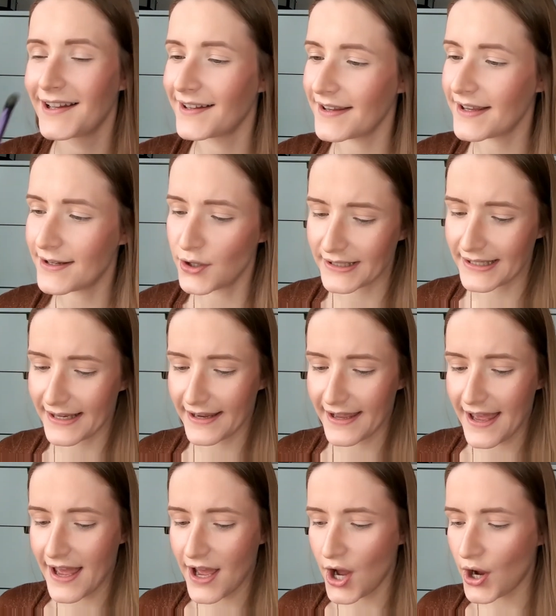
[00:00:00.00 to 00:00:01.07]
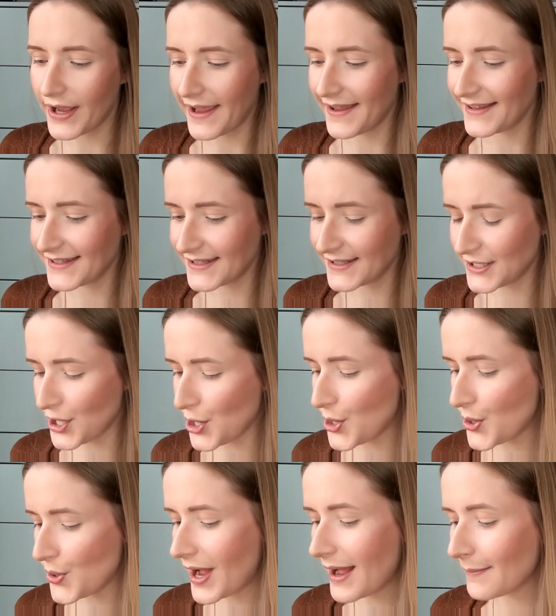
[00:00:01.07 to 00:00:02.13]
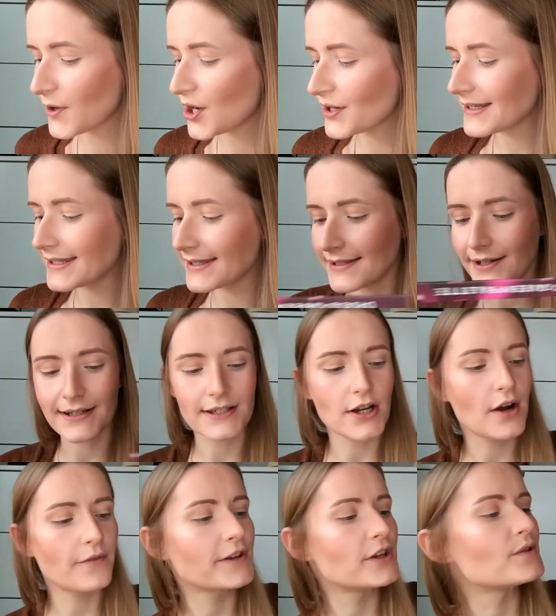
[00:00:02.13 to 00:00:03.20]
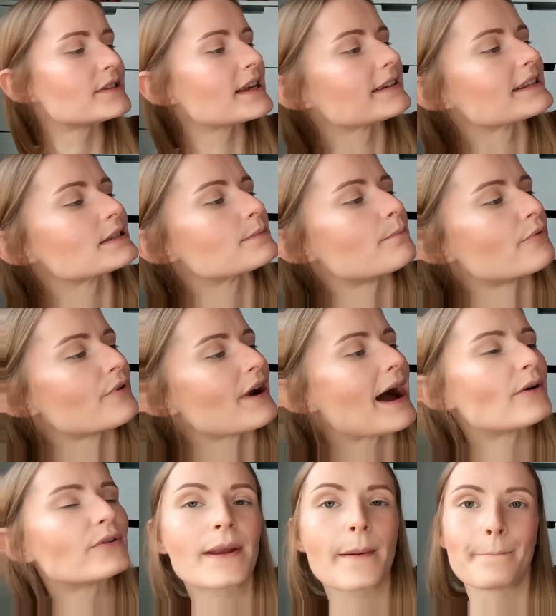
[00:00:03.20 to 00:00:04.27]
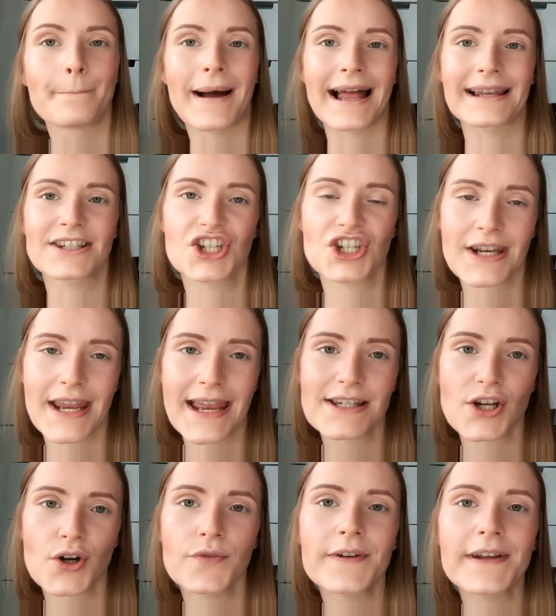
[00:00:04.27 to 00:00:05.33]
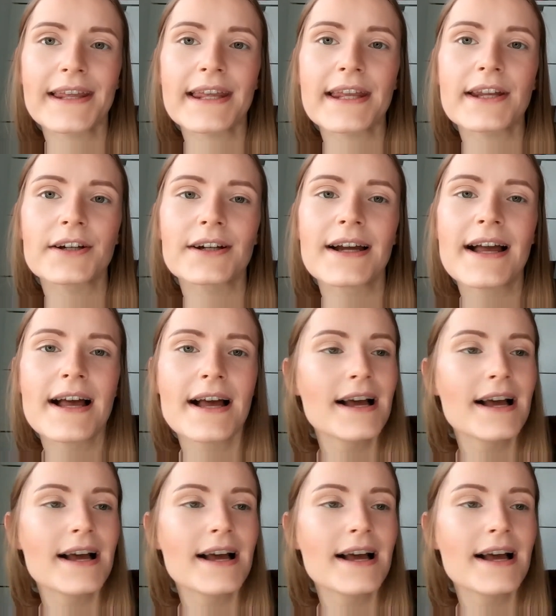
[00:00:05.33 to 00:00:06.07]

It looks like. Okay, so I'm going to start off using this brown matte shade over here,